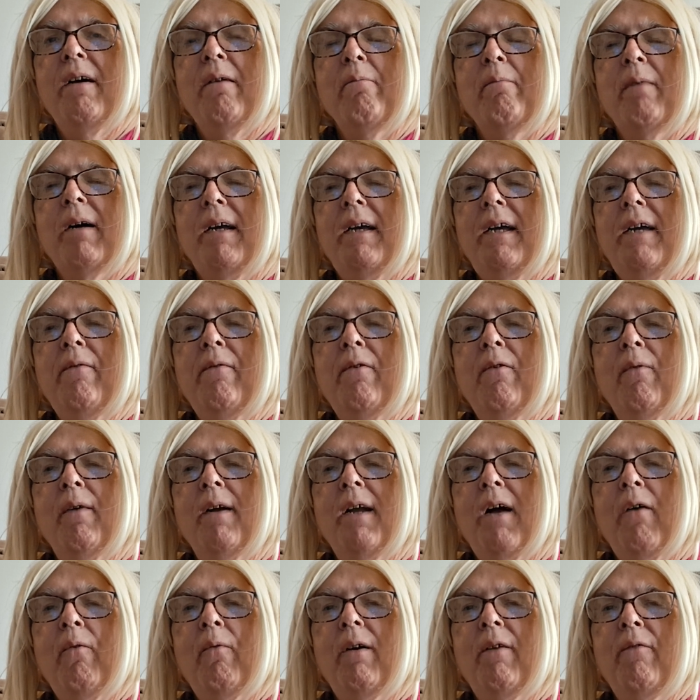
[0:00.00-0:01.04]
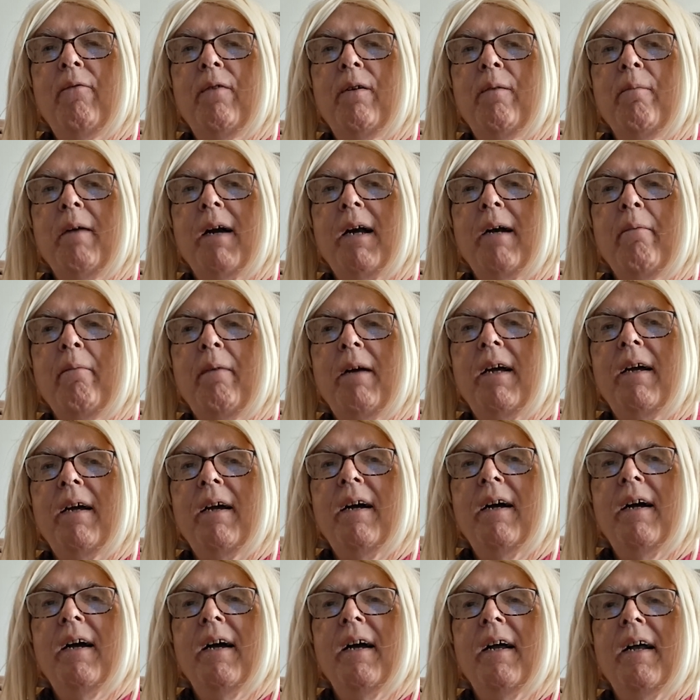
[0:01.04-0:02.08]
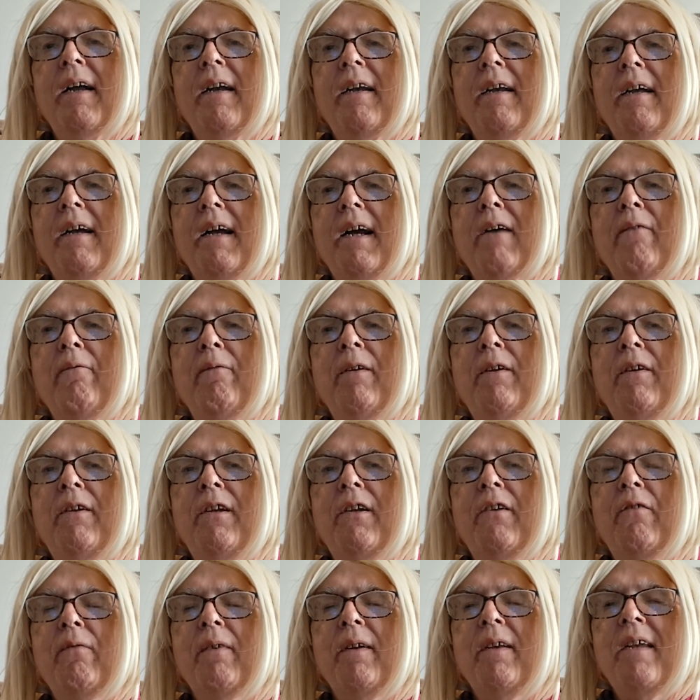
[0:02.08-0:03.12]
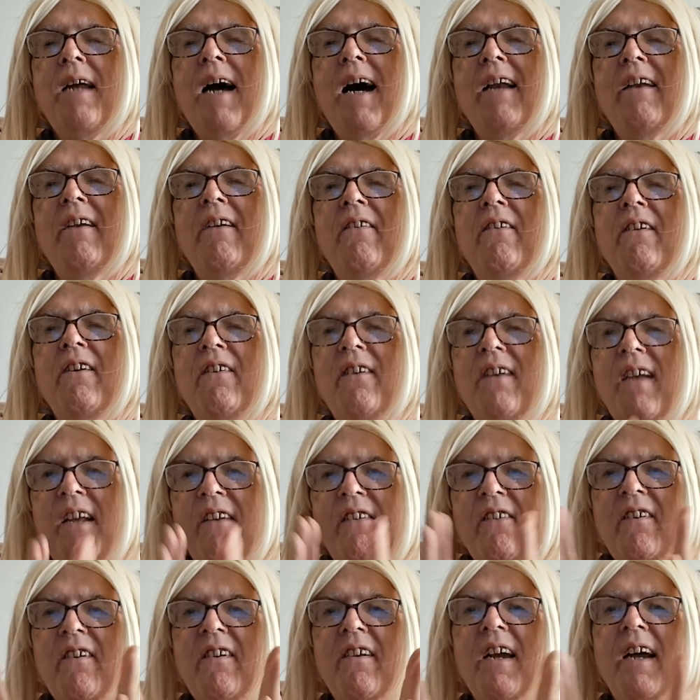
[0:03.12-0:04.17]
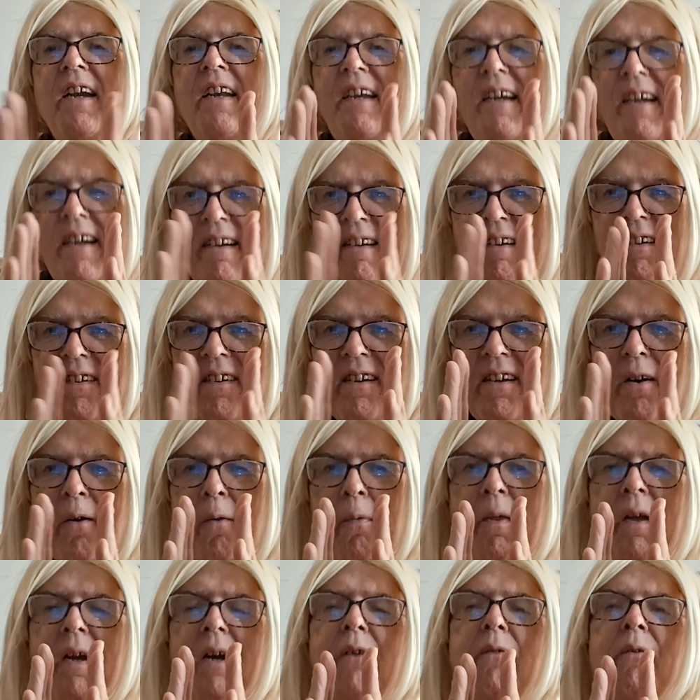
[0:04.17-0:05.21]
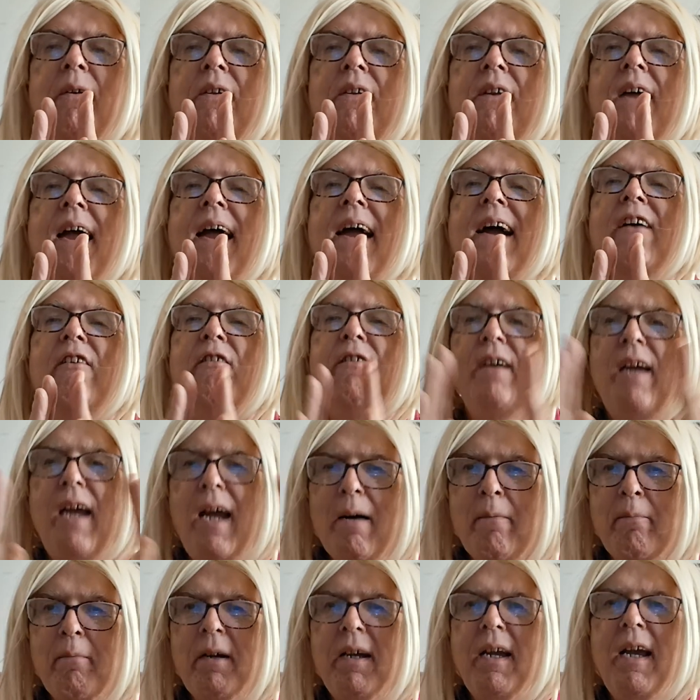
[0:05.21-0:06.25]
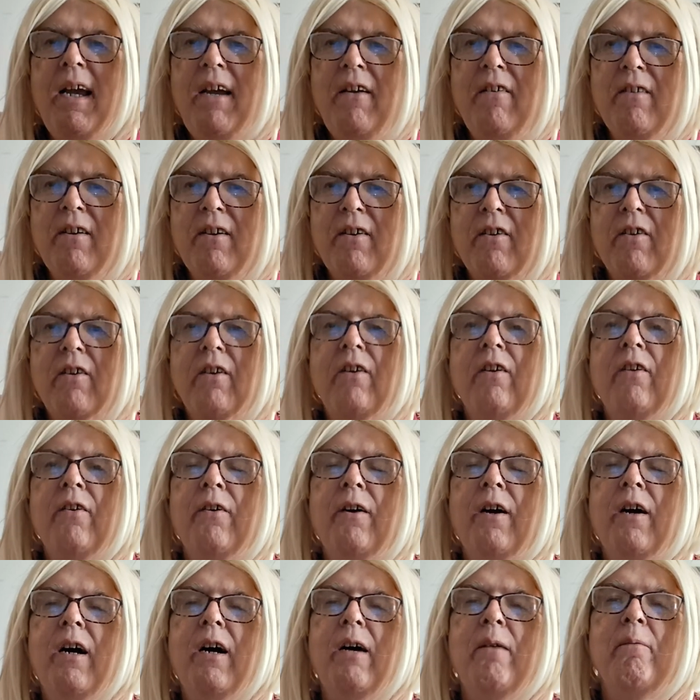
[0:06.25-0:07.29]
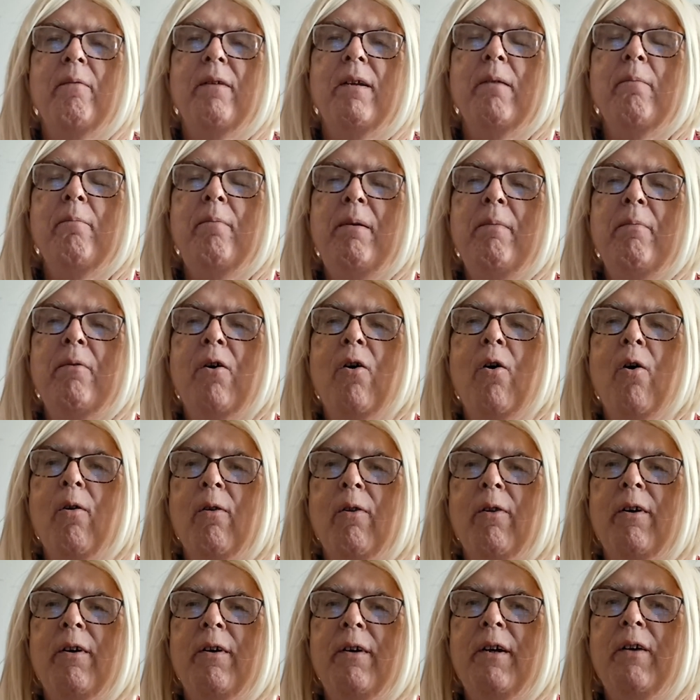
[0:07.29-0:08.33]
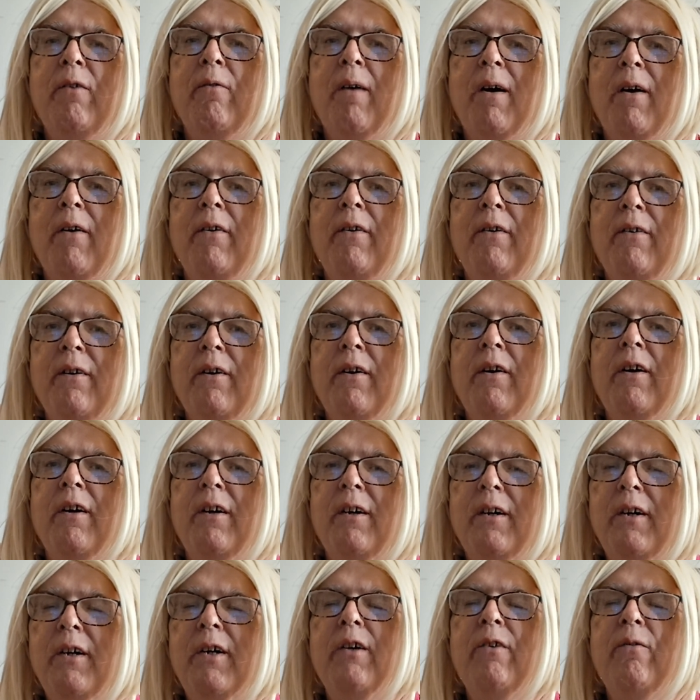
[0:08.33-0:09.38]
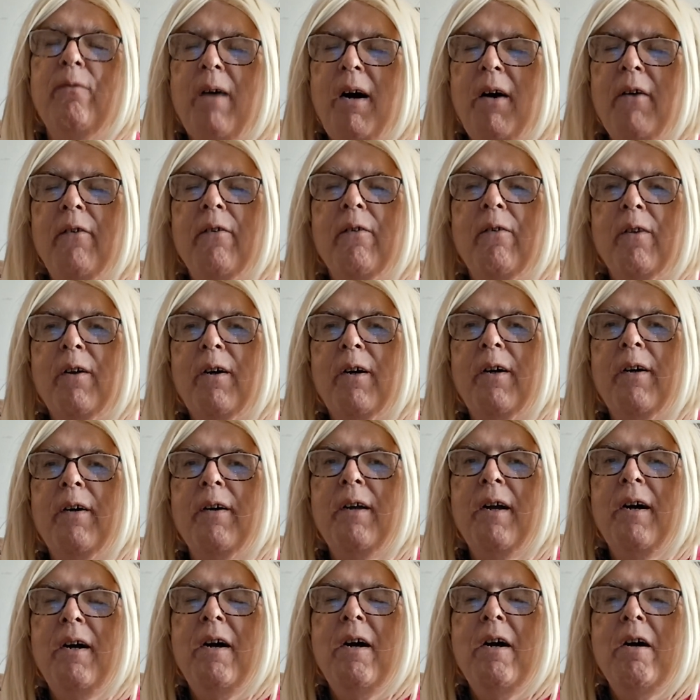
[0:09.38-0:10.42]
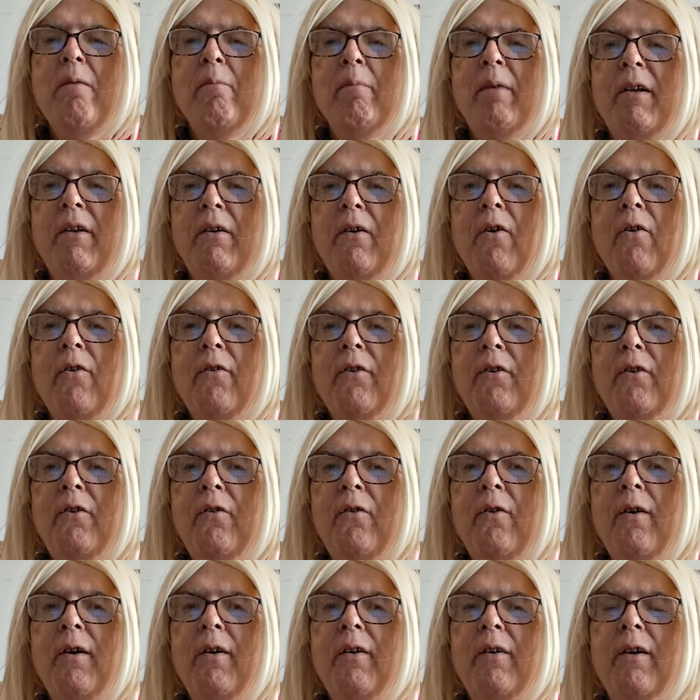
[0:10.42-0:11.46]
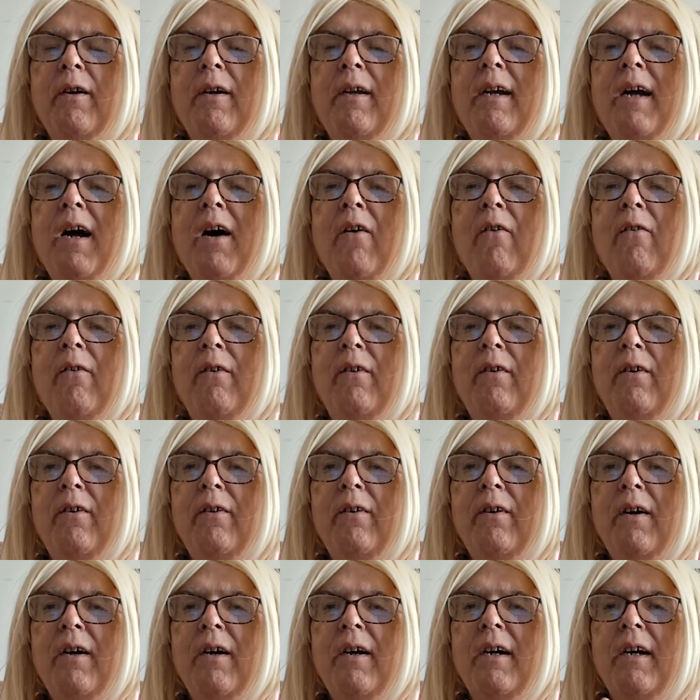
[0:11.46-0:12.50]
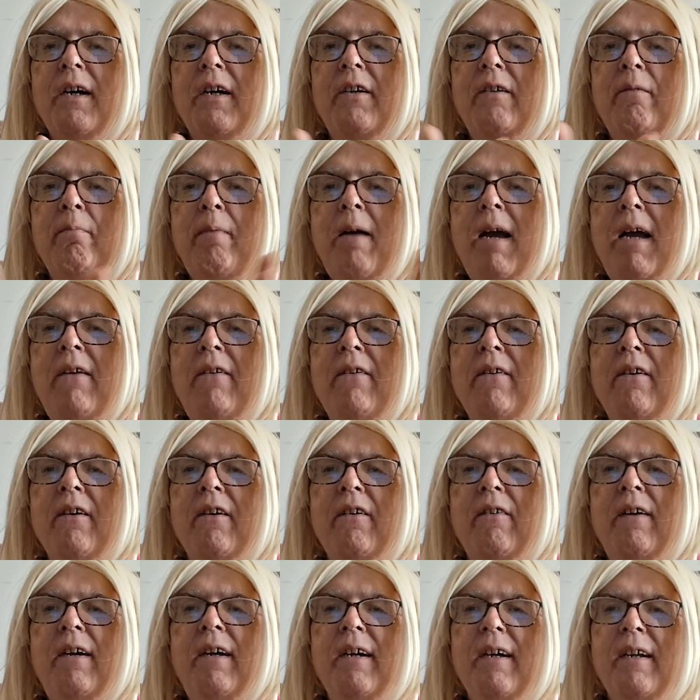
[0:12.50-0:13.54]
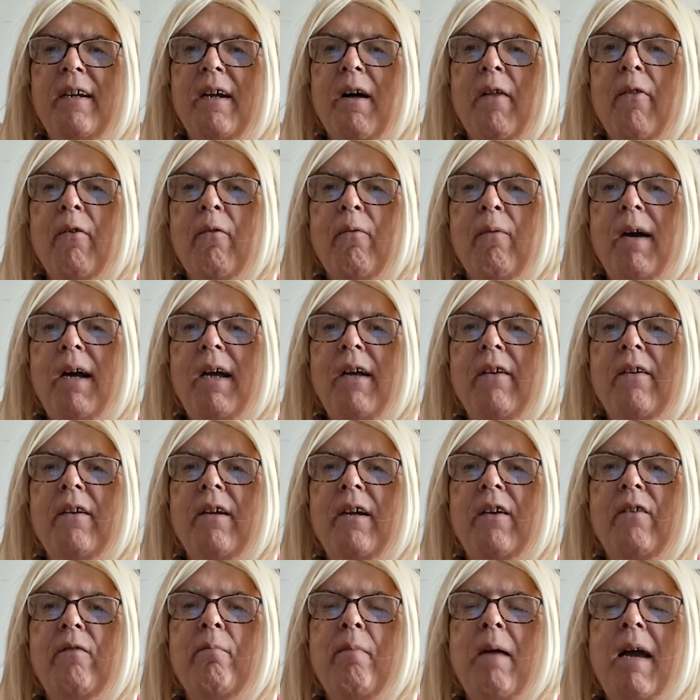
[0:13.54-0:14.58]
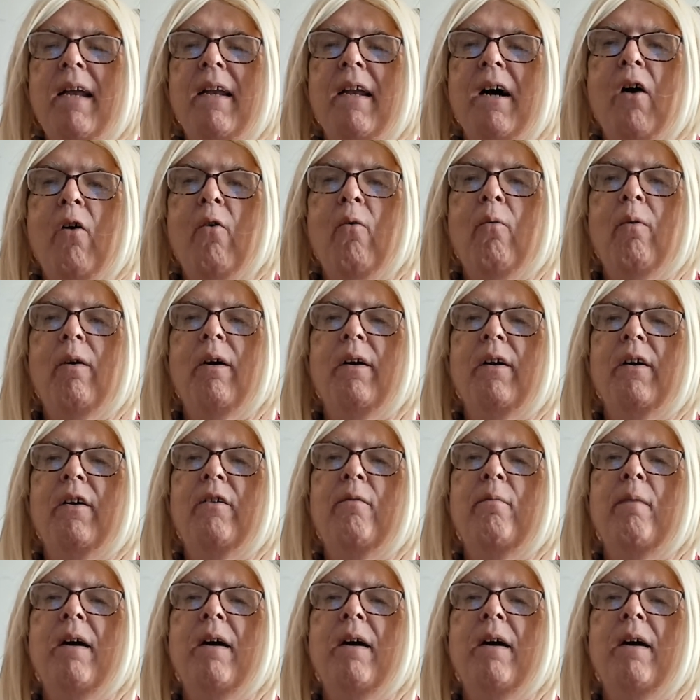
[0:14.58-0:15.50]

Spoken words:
but even when I went for my MBA, the emphasis was not just on study in this thing. It was actually applications. Some people call it learning while you earn while you learn, but it's also learning how to expand your degree in other ways, expand outward.